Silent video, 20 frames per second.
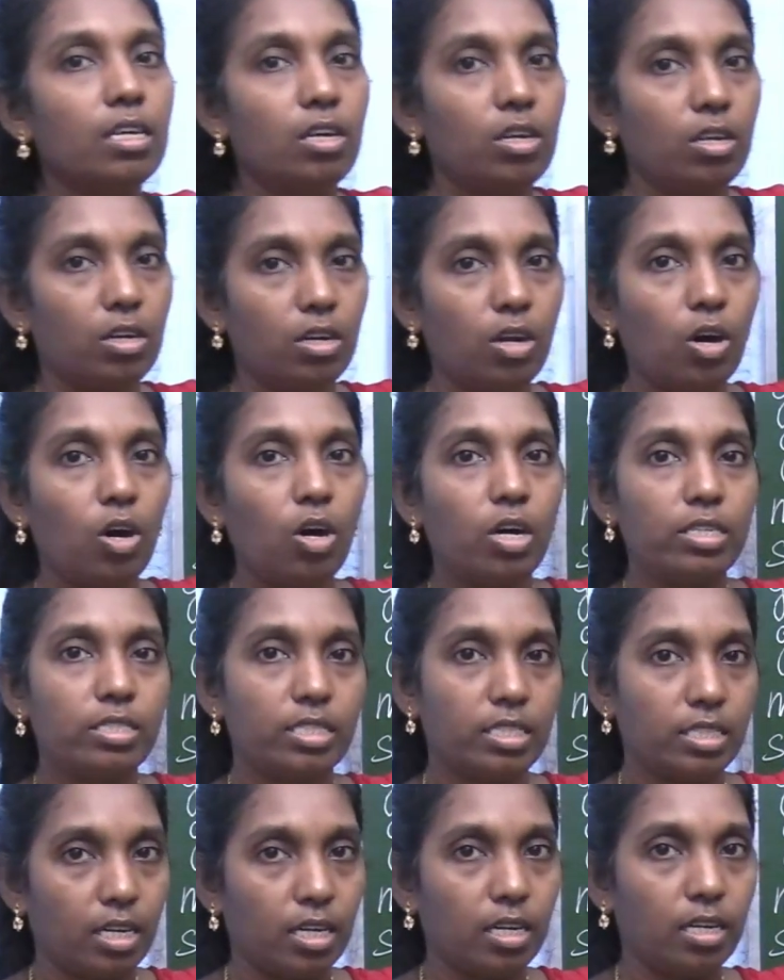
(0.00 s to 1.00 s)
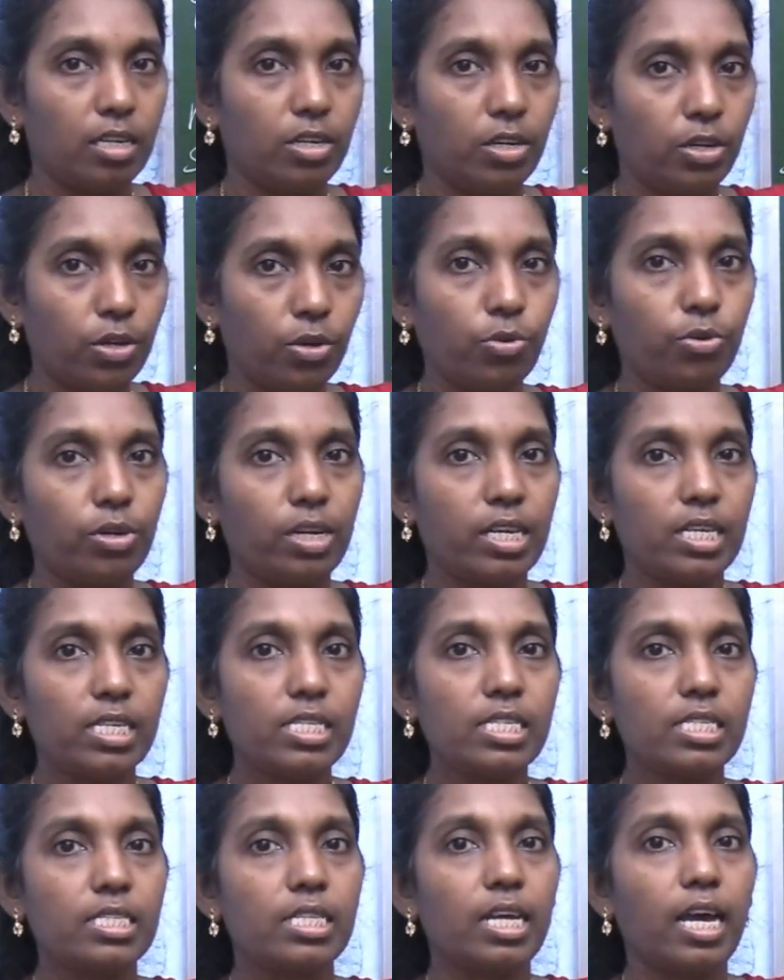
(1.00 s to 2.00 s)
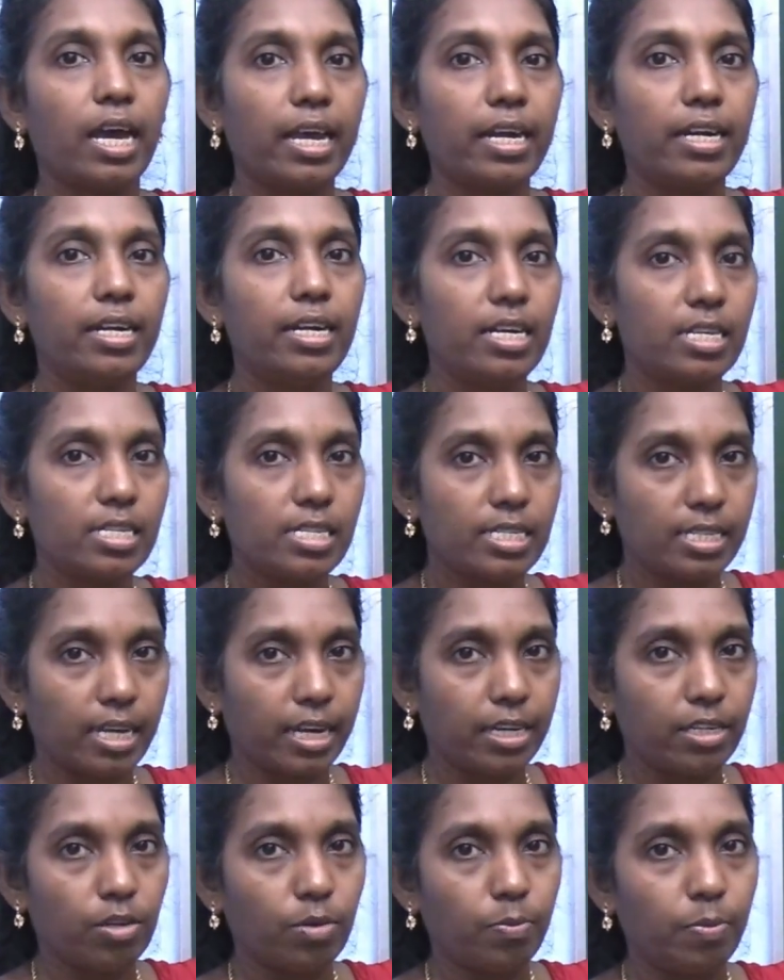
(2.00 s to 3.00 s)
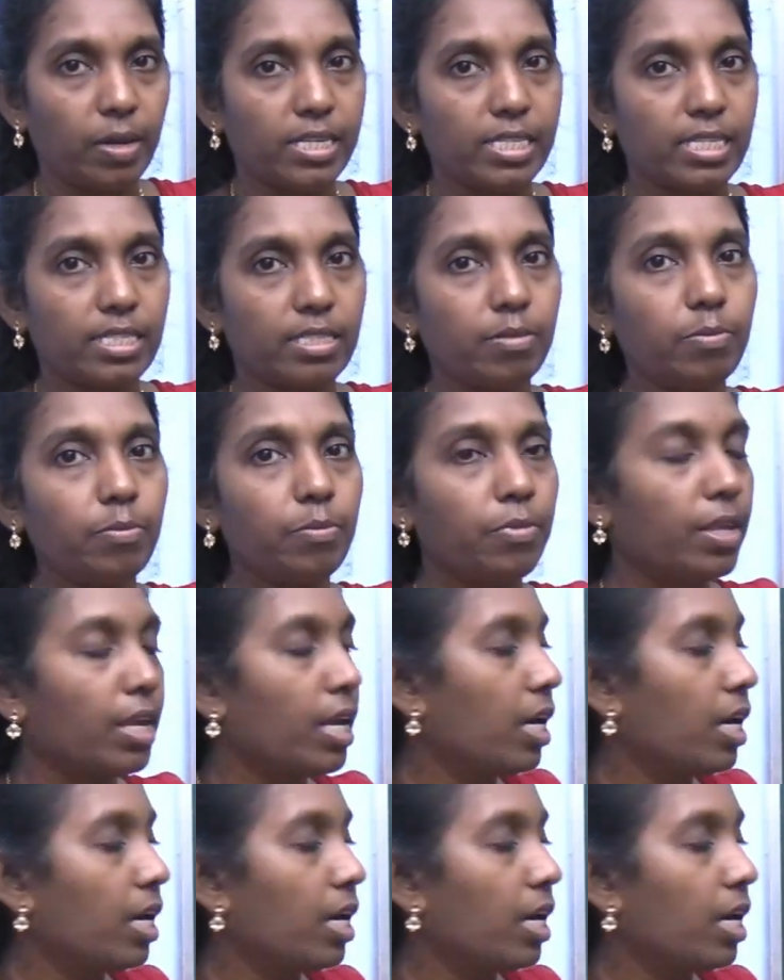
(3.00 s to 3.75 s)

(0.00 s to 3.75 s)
large nucleus and dense cytoplasm,